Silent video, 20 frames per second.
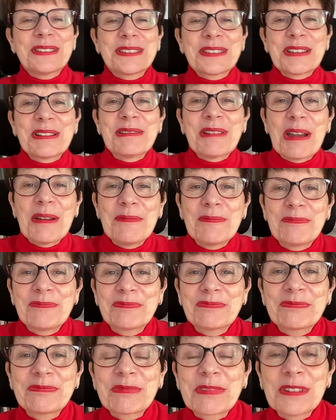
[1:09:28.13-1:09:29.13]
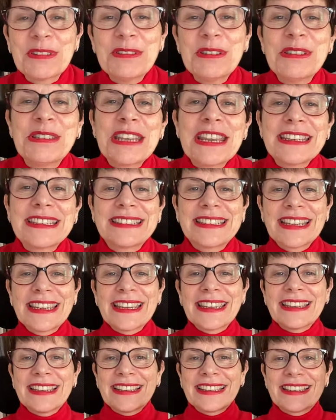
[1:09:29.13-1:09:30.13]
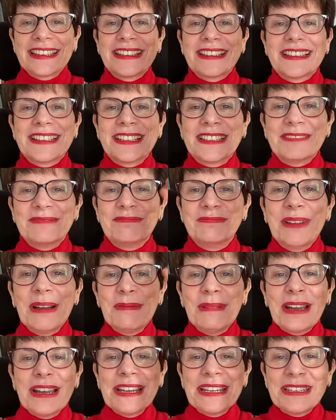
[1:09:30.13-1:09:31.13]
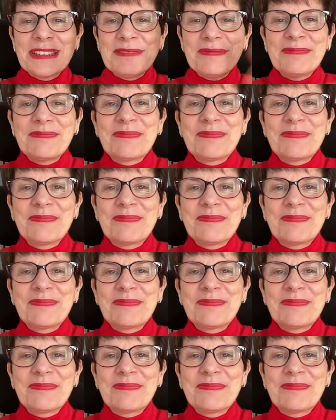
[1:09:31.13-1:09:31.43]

so um, you take care. Bye-bye.